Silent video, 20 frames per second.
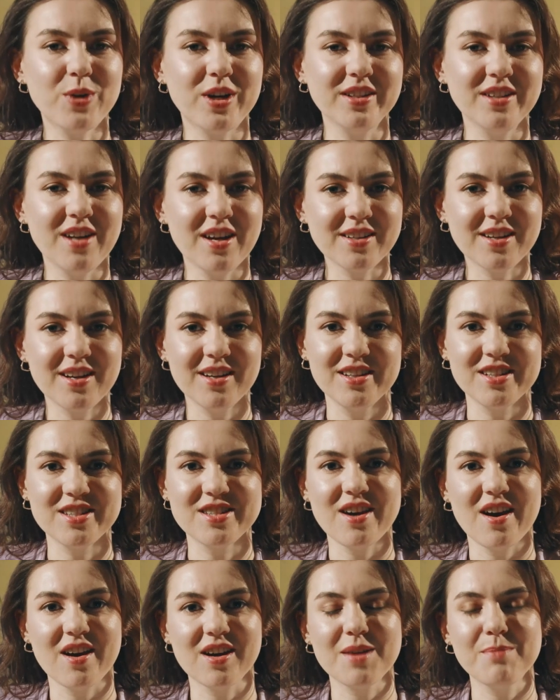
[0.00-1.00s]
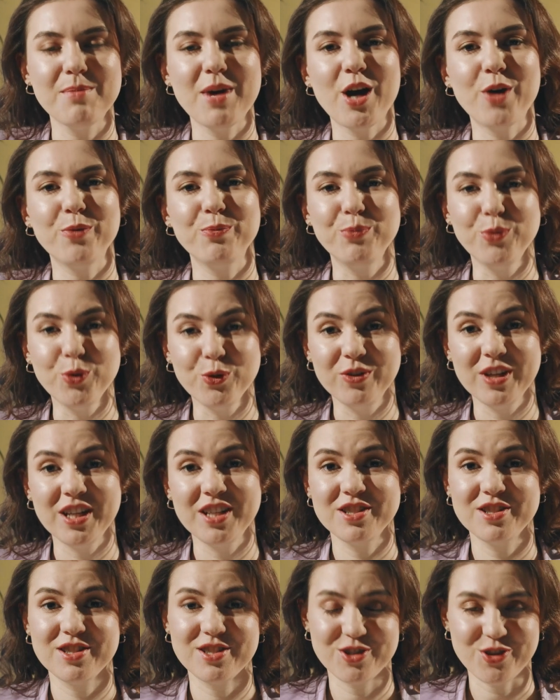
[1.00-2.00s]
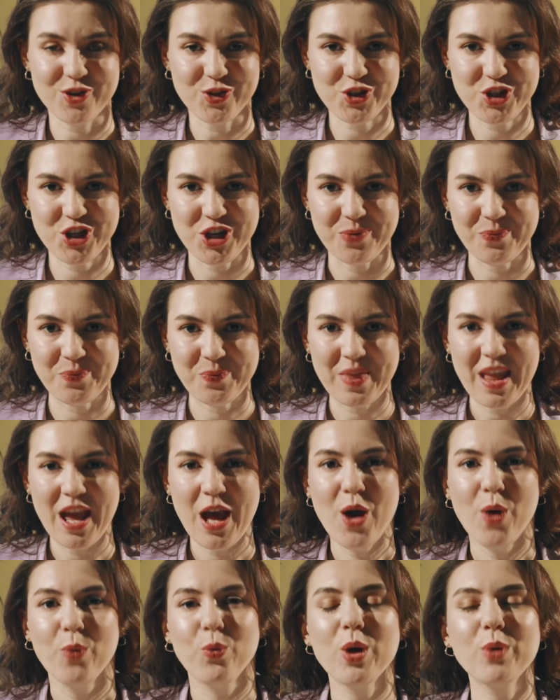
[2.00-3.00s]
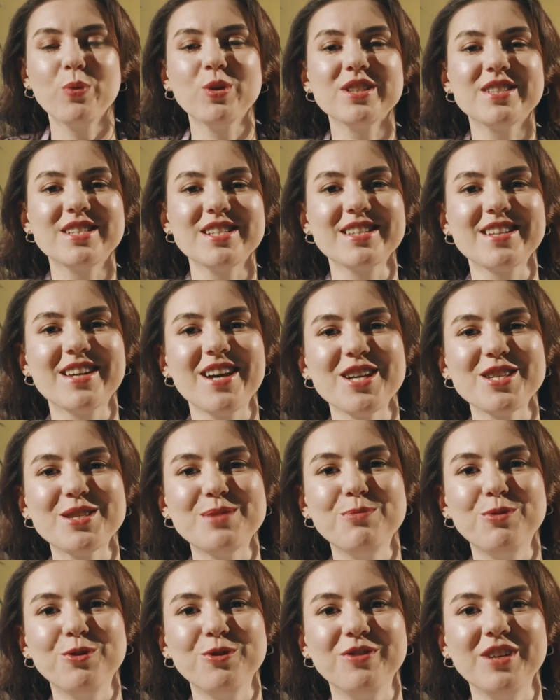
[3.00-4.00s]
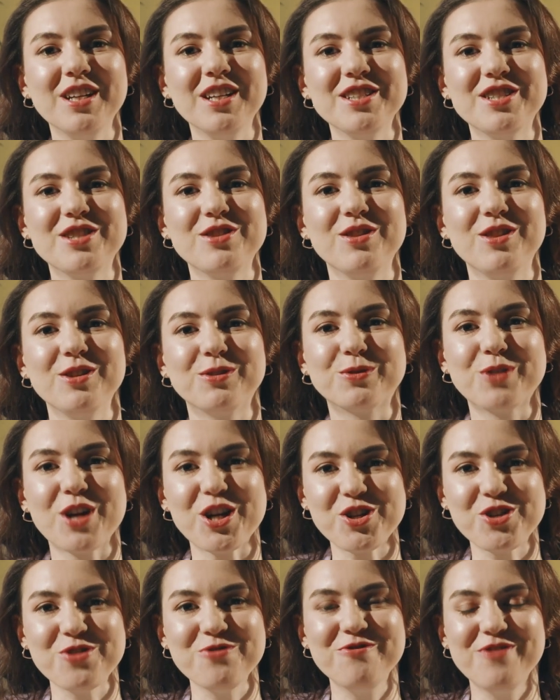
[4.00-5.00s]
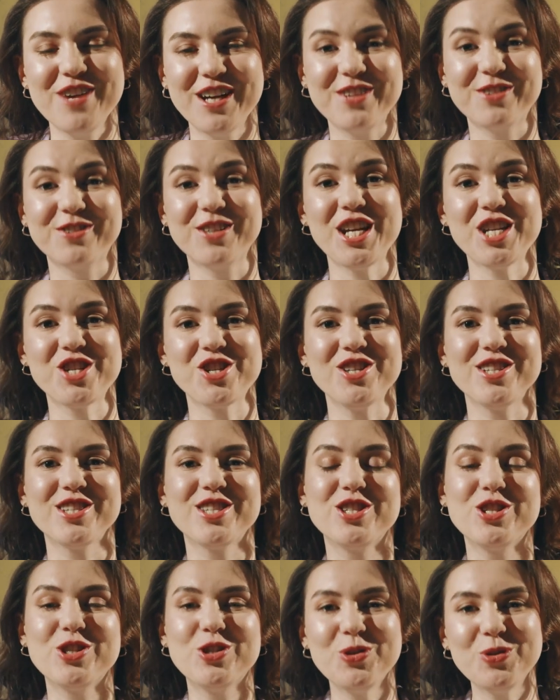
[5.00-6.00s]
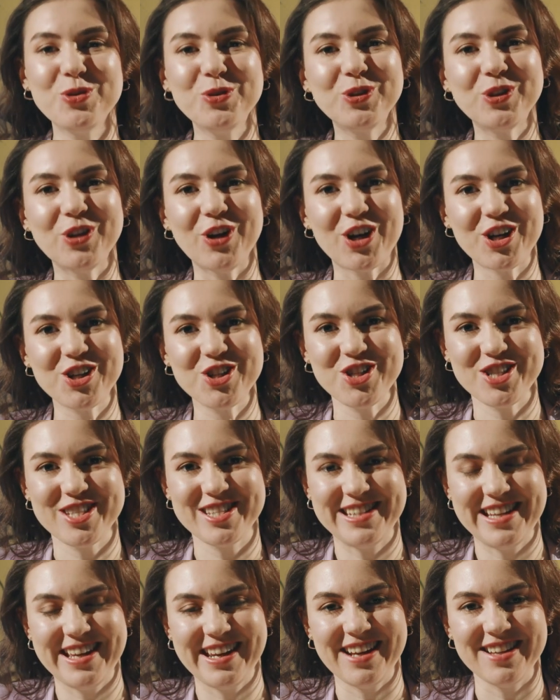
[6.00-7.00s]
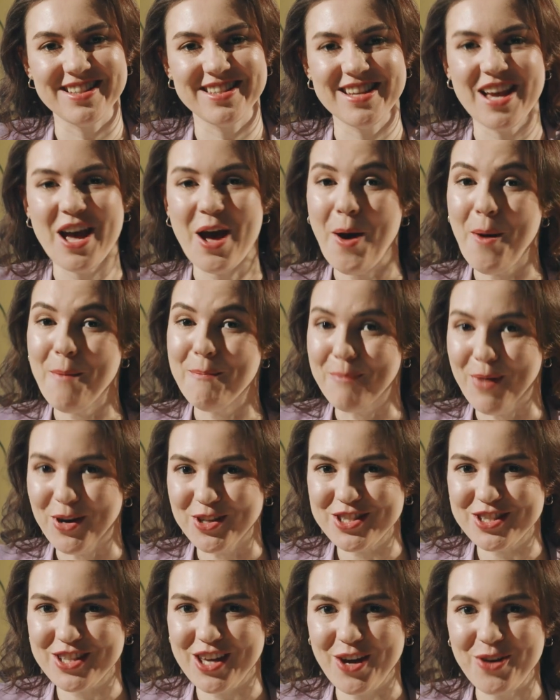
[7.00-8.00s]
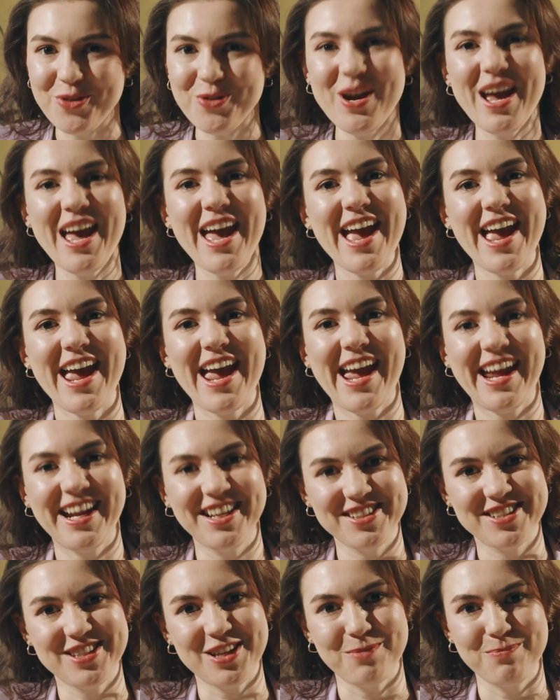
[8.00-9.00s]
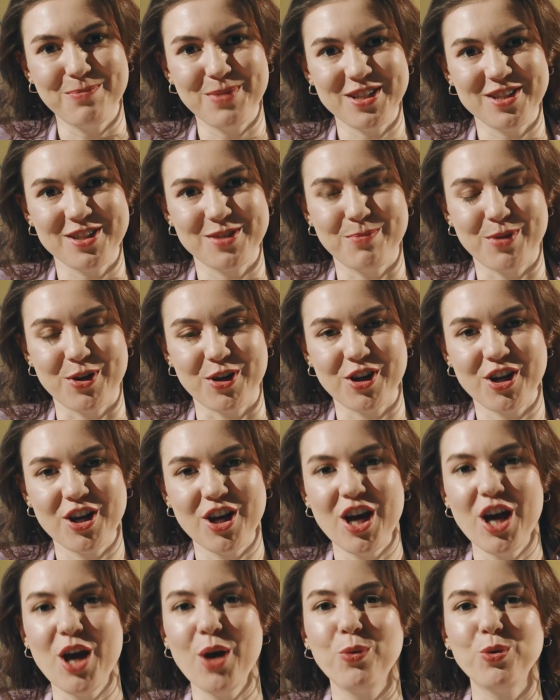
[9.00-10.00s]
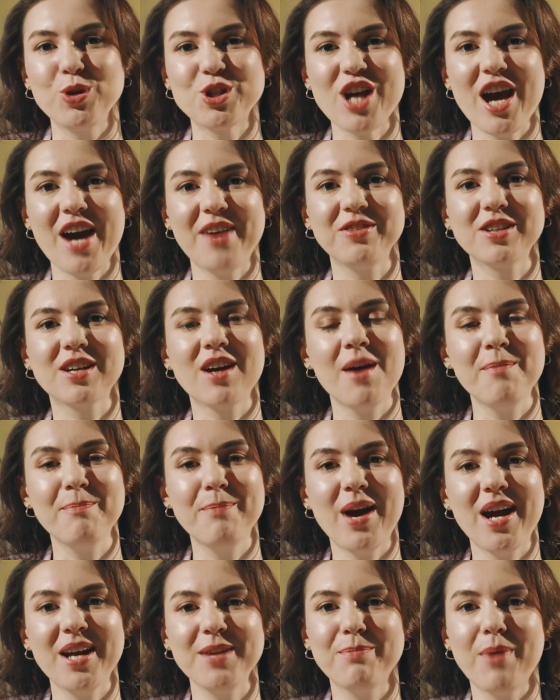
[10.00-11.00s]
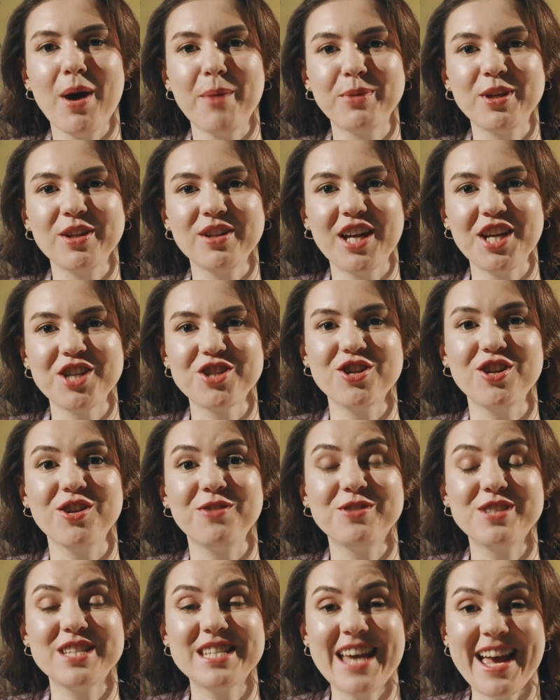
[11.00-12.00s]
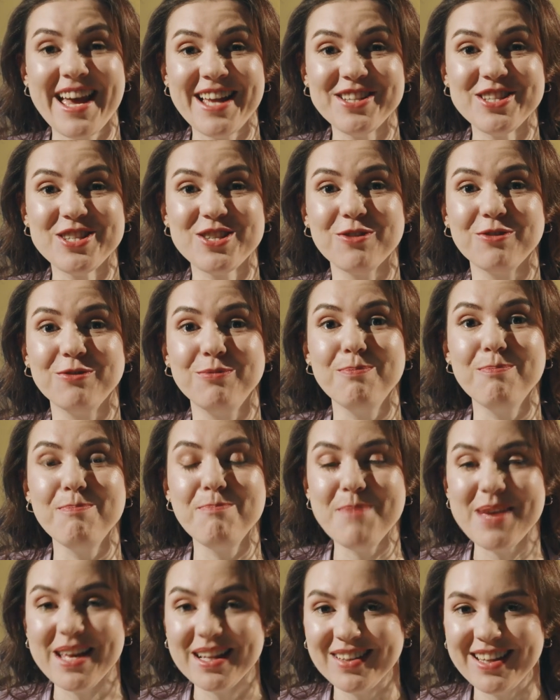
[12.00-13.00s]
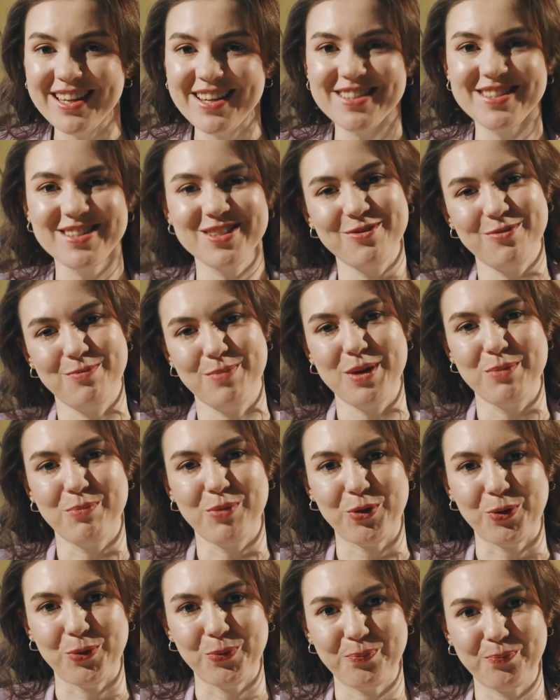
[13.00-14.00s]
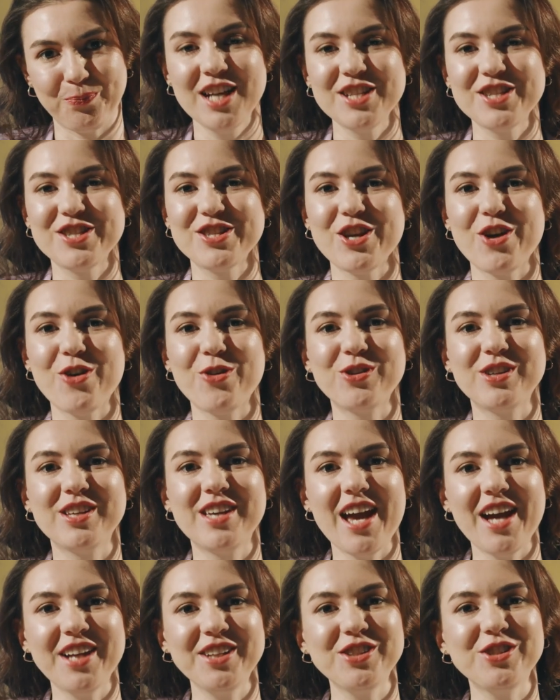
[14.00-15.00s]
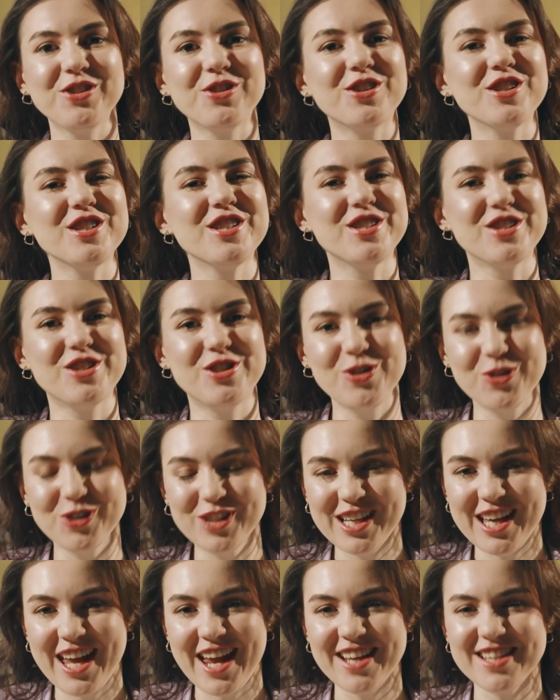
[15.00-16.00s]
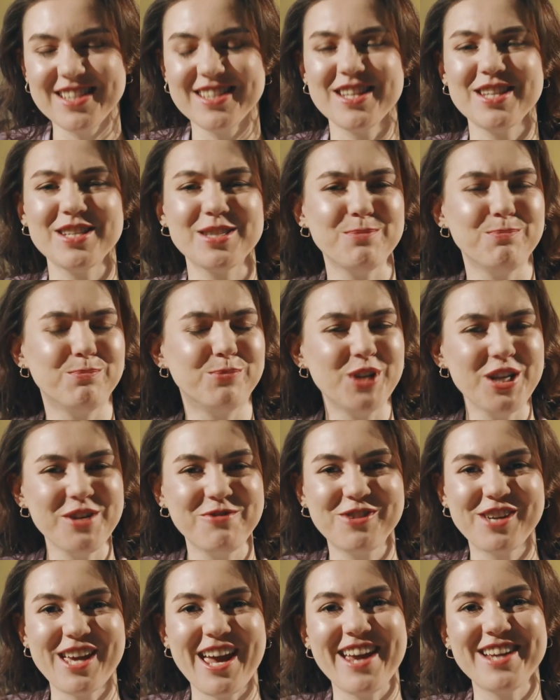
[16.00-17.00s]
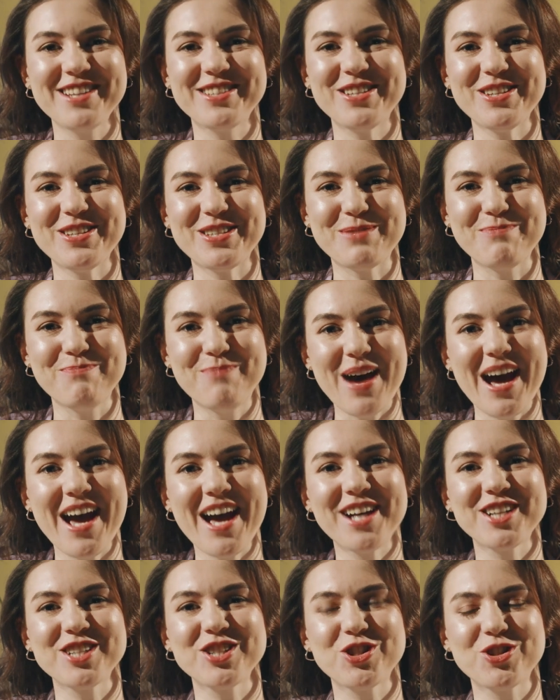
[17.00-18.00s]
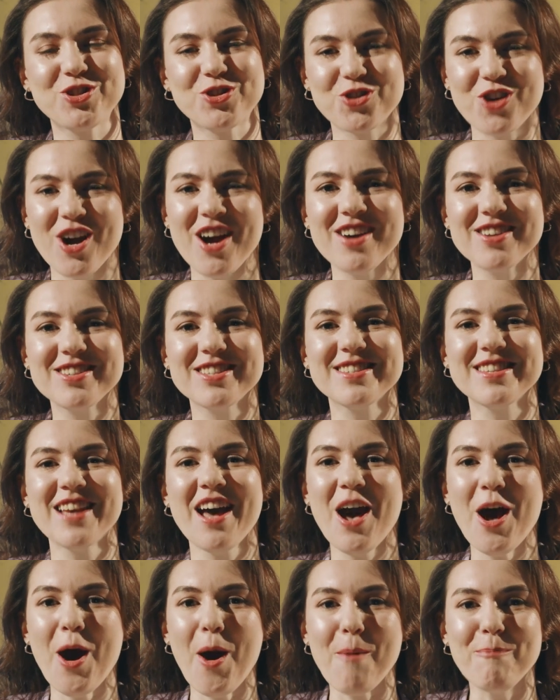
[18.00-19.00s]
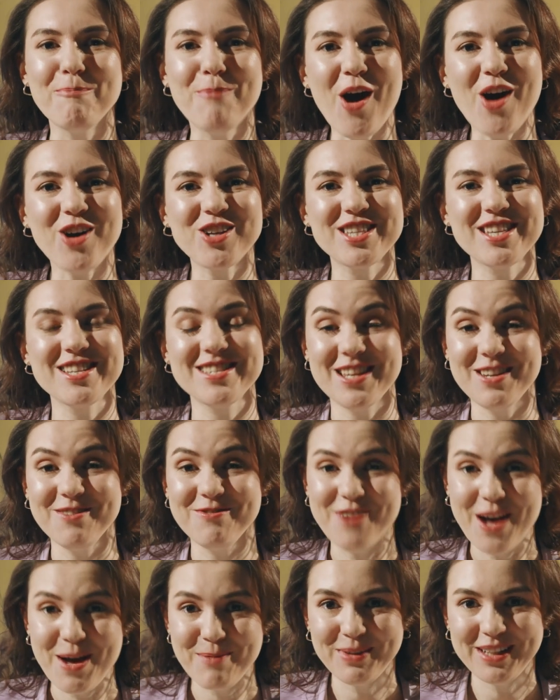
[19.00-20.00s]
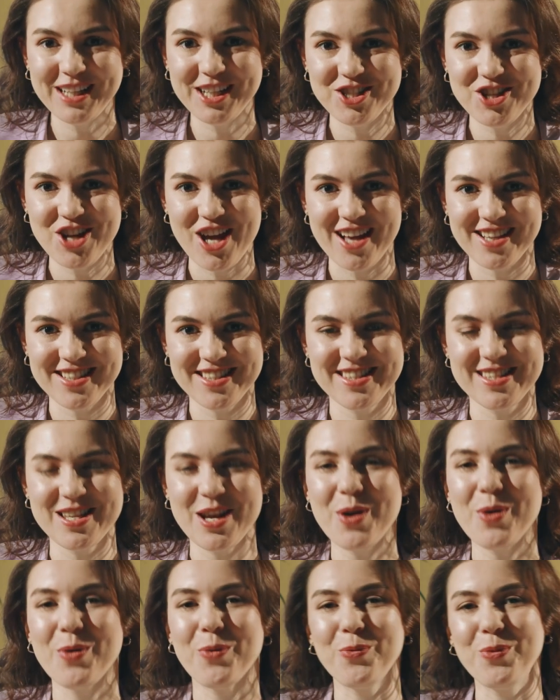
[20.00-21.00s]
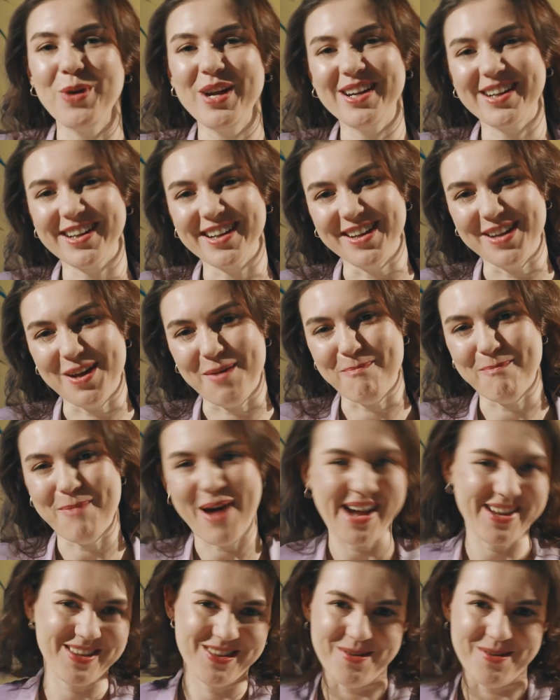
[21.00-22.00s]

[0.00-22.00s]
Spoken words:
we're not going to talk about moving to Sochi. We will discuss moving to the Russian Federation's 2 largest cities, Moscow and St. Petersburg, which have a combined population of tens of millions of people. So get your suitcases, briefcases, bags, trunks, boxes, and family chests. We're gonna pack